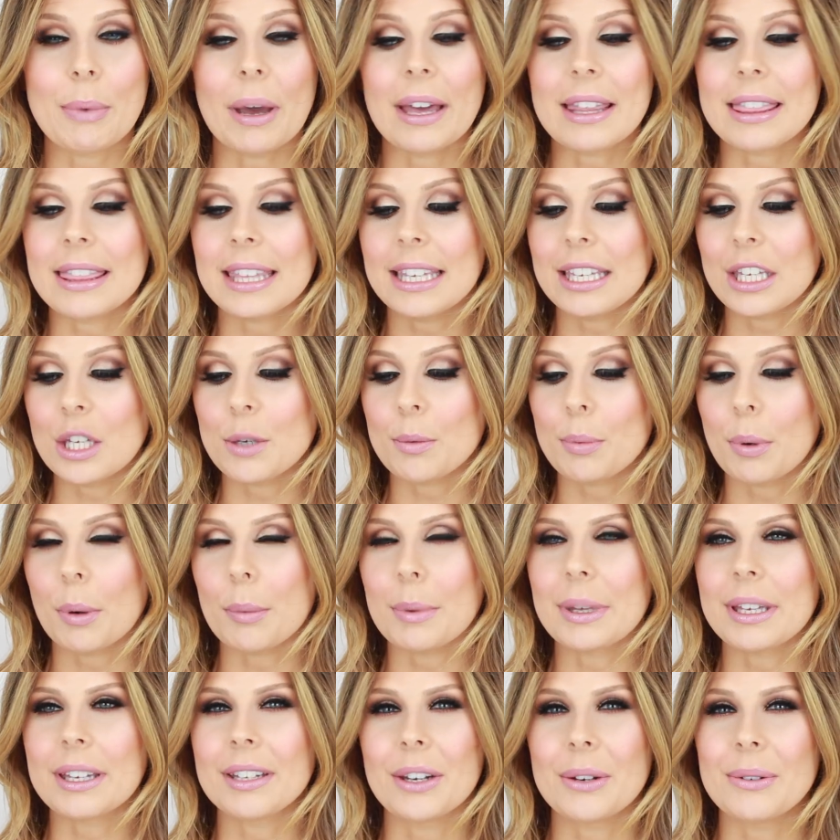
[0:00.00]
but I think you
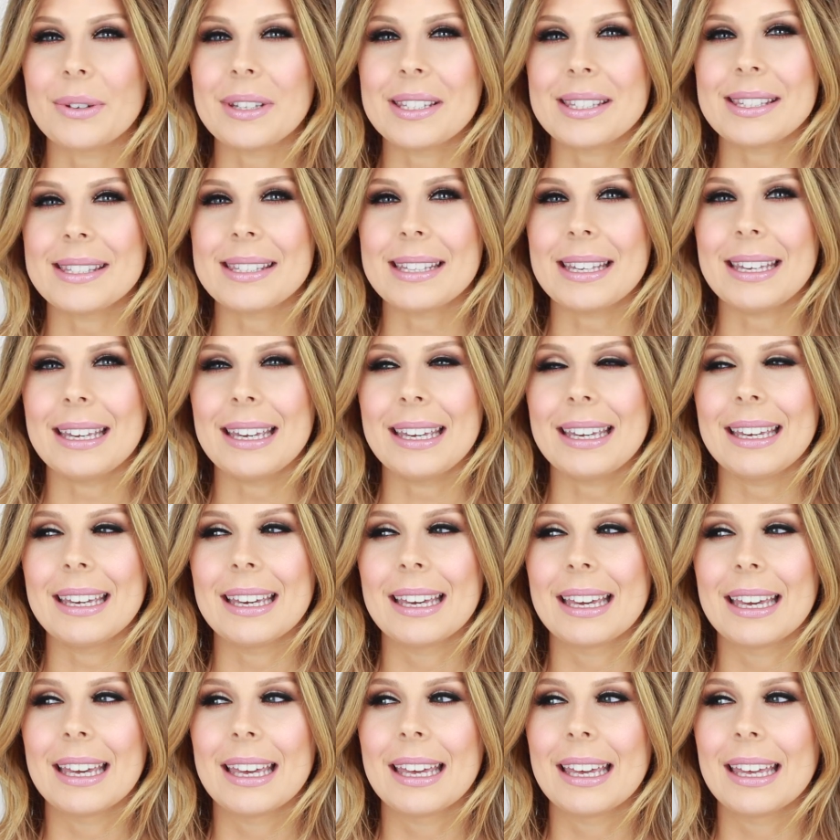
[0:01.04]
probably can only see
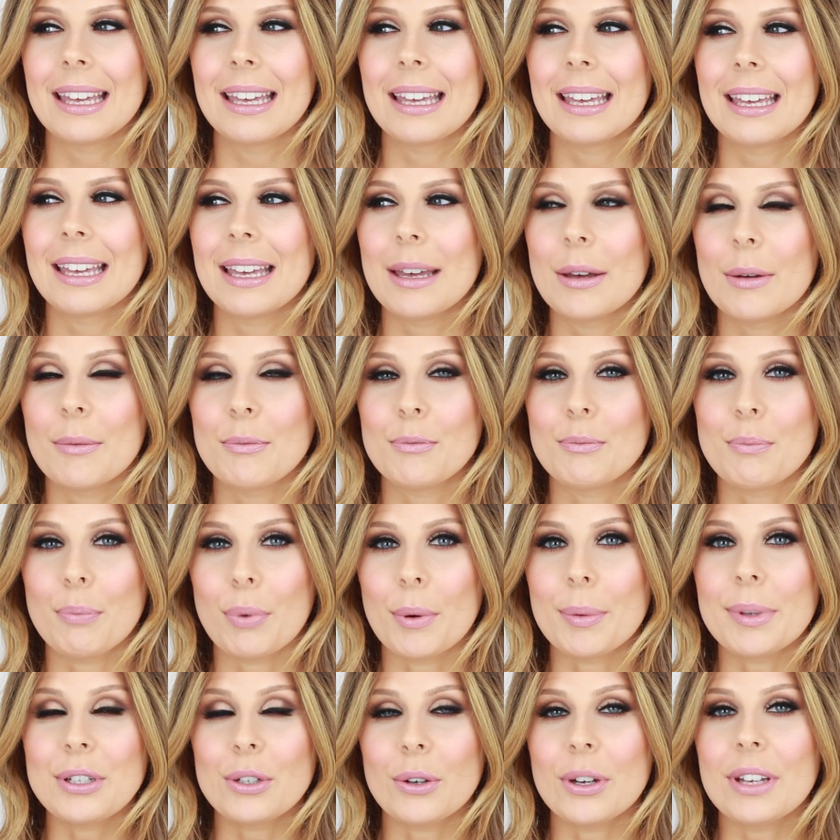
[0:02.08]

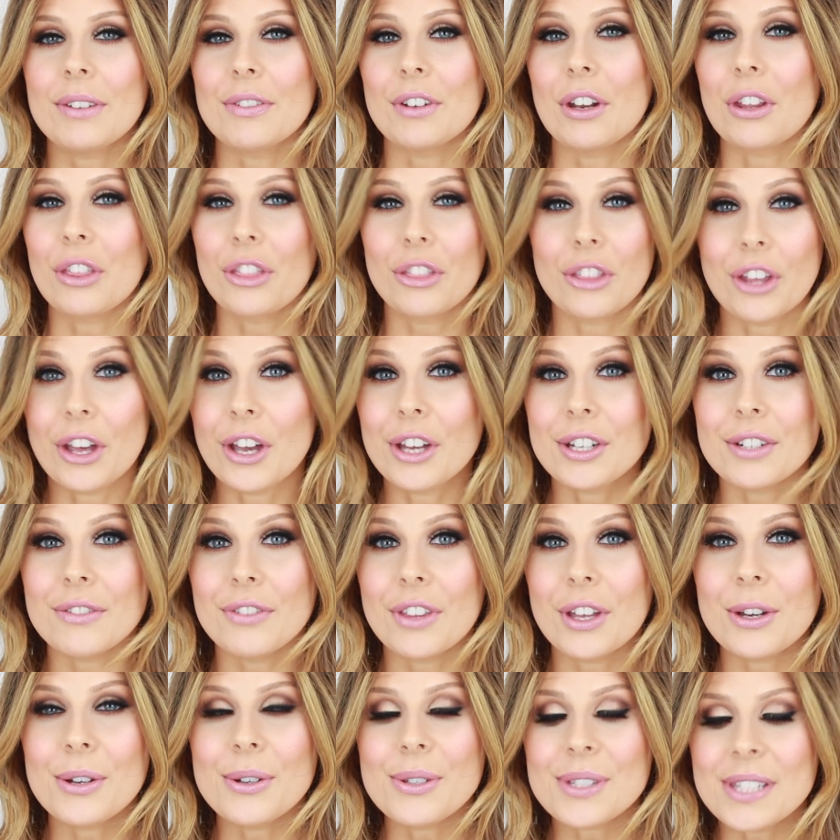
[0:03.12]
probably not even a third of
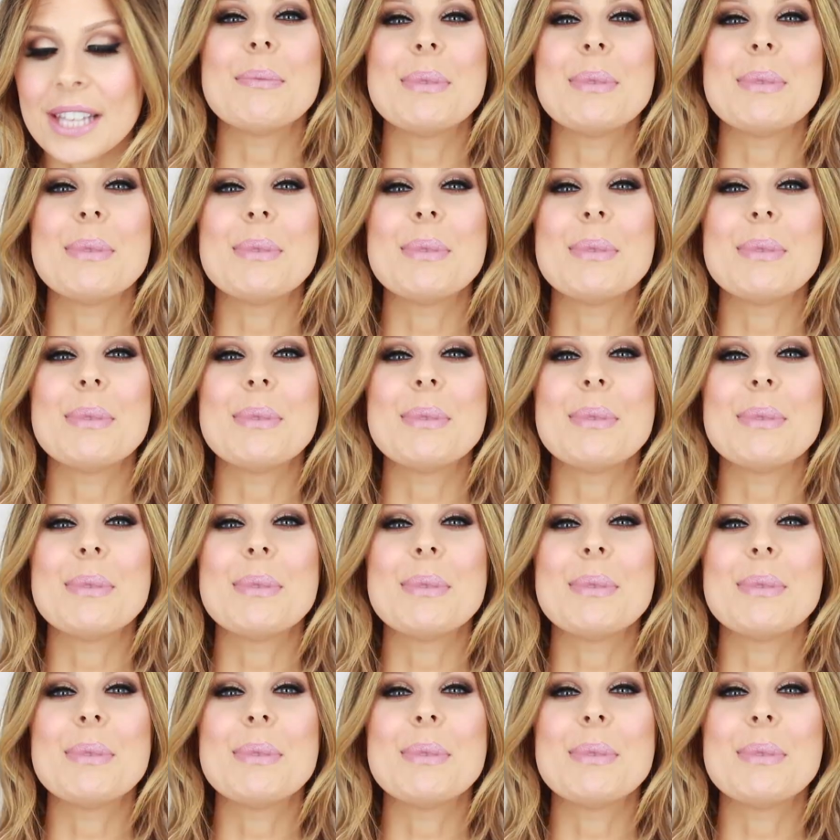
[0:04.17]
those.